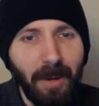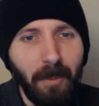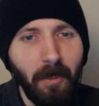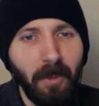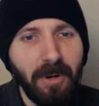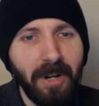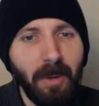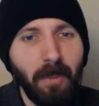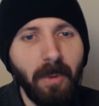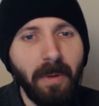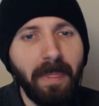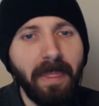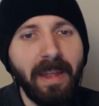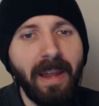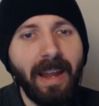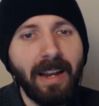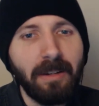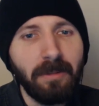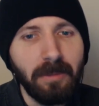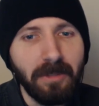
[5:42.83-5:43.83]
I wonder what
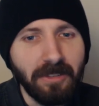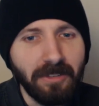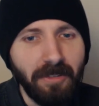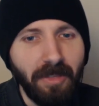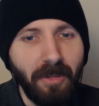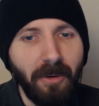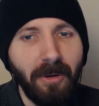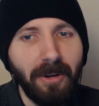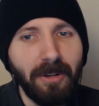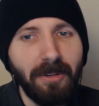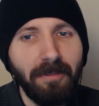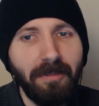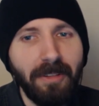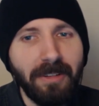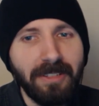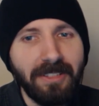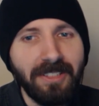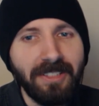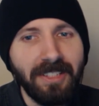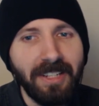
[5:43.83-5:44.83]
the actress thought of
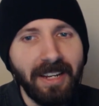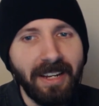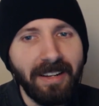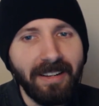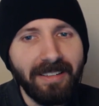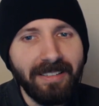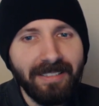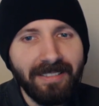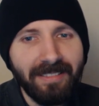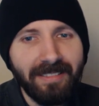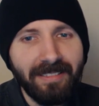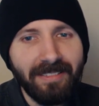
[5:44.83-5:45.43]
this scene.